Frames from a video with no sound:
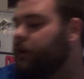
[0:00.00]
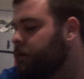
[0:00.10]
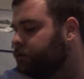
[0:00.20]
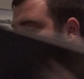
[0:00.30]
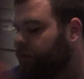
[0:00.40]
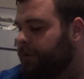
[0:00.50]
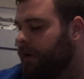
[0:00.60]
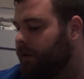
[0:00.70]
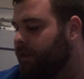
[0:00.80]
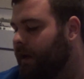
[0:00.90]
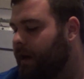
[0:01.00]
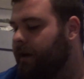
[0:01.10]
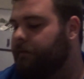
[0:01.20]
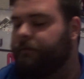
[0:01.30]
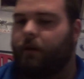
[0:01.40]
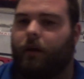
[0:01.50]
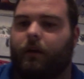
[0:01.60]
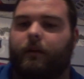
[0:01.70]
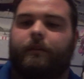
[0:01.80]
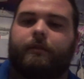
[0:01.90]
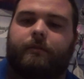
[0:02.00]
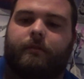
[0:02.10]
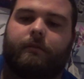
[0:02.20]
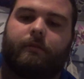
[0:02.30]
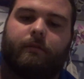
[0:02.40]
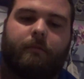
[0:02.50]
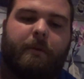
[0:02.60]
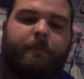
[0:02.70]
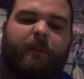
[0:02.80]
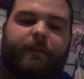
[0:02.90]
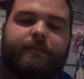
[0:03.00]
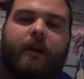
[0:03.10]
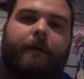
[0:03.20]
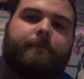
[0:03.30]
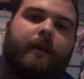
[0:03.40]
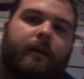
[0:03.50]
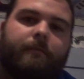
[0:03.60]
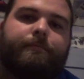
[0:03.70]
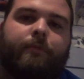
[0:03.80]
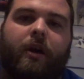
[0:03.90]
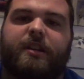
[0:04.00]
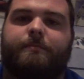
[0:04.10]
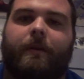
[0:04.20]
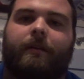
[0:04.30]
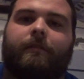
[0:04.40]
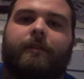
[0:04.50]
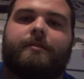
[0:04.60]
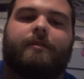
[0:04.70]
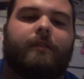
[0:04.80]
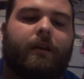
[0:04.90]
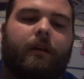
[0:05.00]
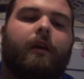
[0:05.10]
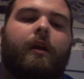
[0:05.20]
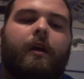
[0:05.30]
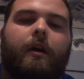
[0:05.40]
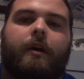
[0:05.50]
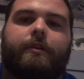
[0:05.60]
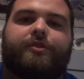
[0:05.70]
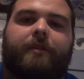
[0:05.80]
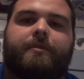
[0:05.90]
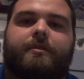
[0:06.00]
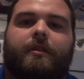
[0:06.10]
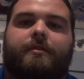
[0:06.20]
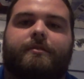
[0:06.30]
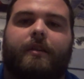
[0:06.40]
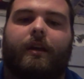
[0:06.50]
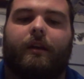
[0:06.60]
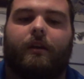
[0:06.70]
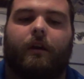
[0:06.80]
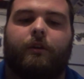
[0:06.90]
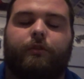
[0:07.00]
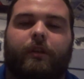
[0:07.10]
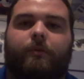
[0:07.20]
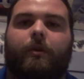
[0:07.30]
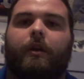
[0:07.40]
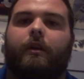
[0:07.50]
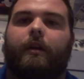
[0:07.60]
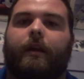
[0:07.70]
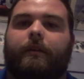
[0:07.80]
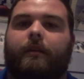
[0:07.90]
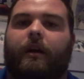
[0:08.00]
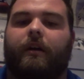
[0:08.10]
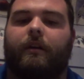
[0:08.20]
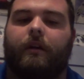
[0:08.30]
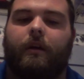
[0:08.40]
So they have the Maple Leafs top 10 prospect list in there. So I'm just going to say who they were and